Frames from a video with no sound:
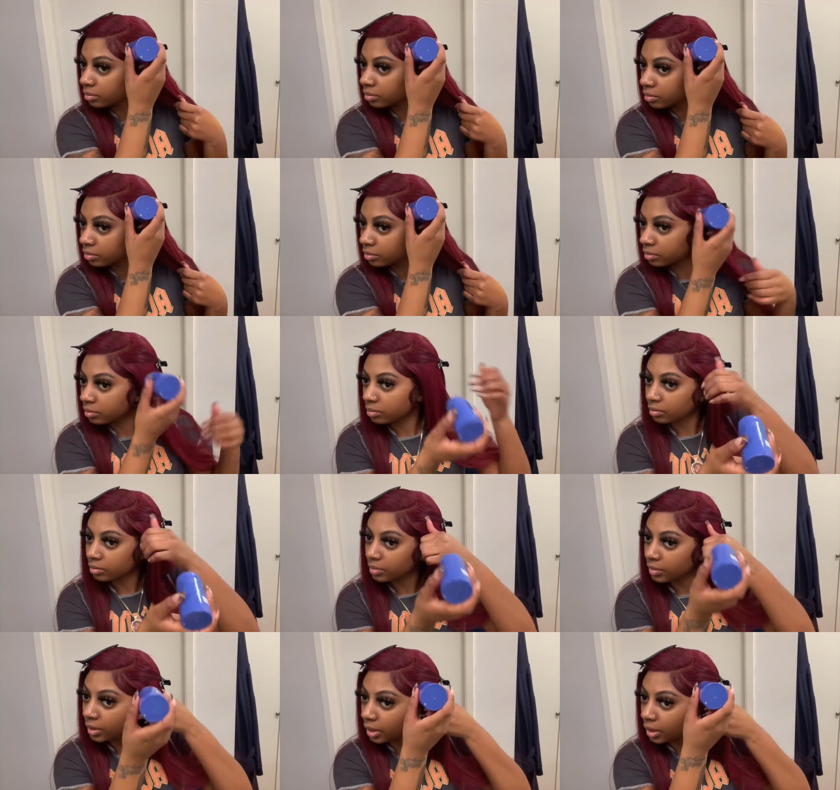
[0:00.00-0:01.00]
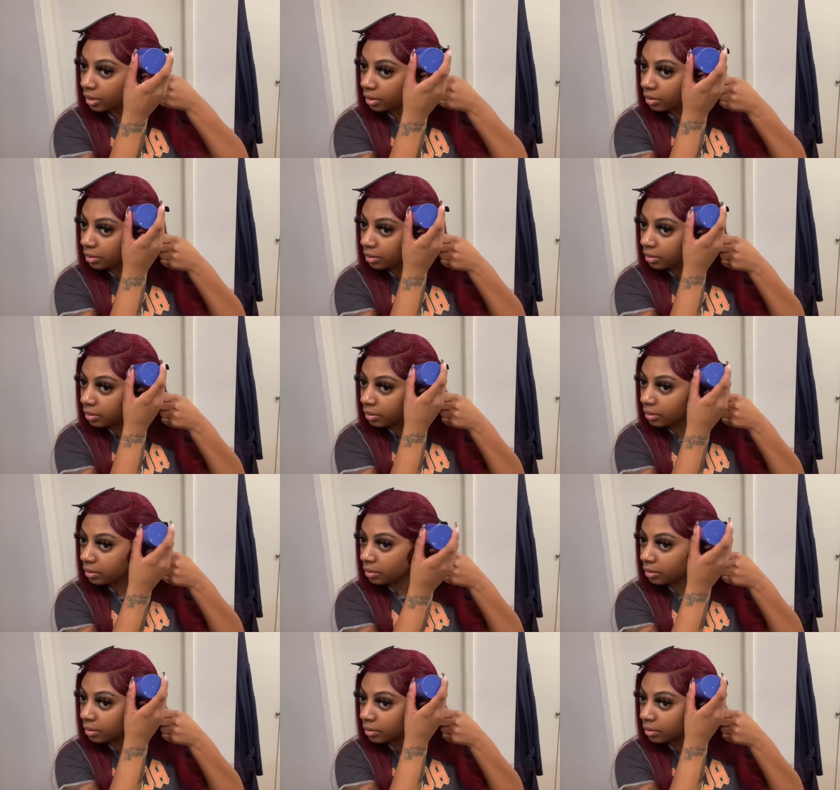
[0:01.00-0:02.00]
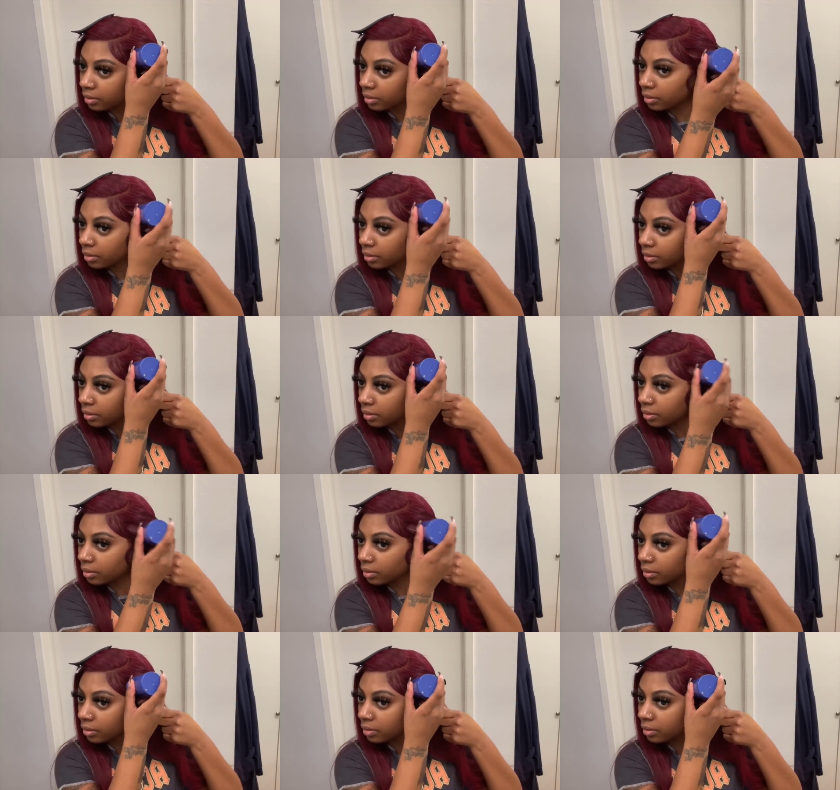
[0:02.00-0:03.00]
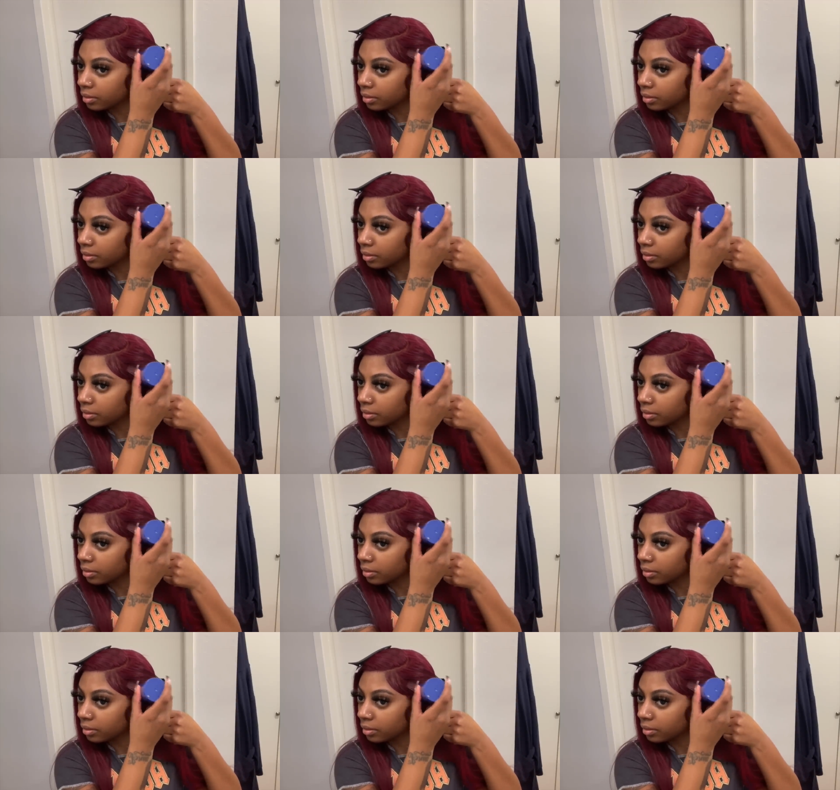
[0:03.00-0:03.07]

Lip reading: (no one is talking)